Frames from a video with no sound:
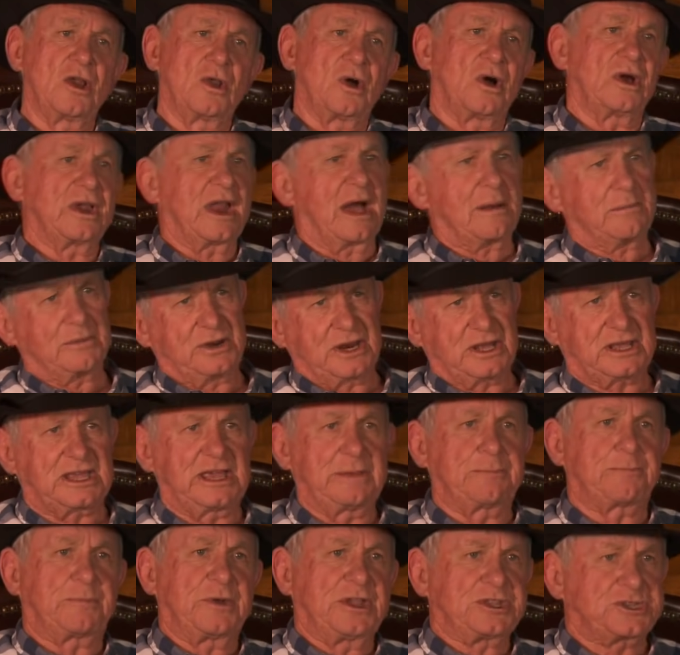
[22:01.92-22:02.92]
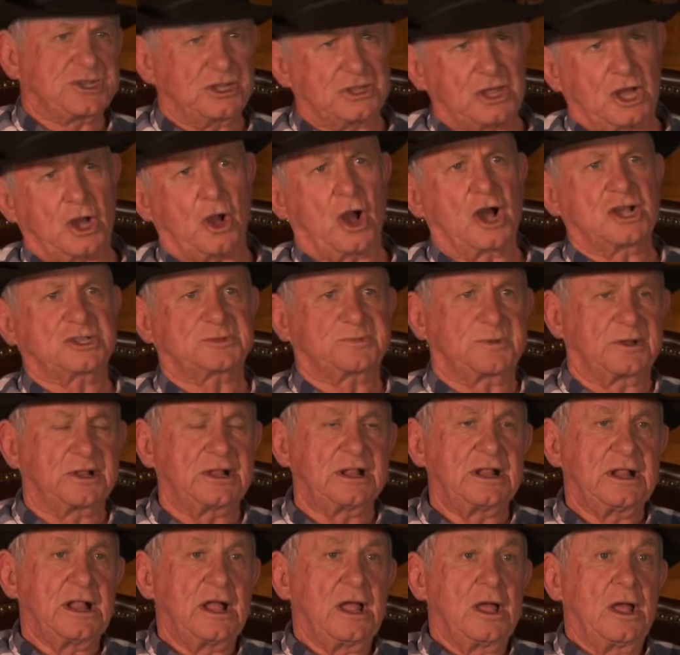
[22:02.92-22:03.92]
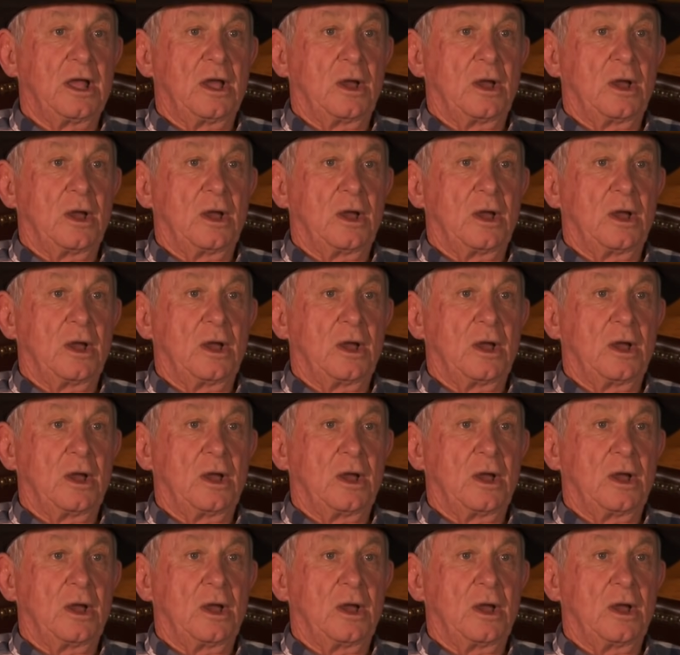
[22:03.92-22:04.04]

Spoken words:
Lord, I'm going to keep preaching the gospel.